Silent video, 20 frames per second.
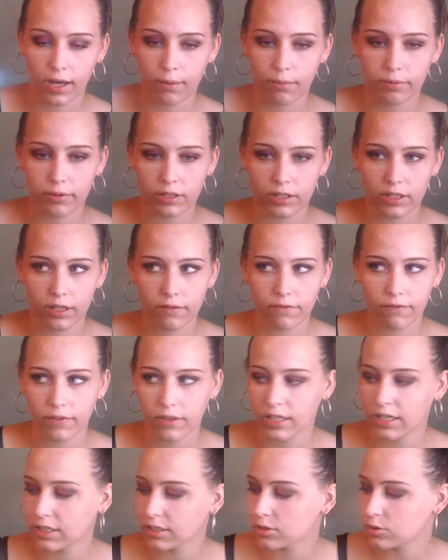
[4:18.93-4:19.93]
I believe
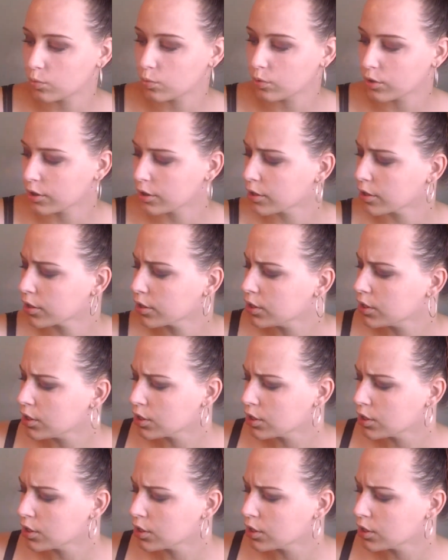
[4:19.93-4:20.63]
these were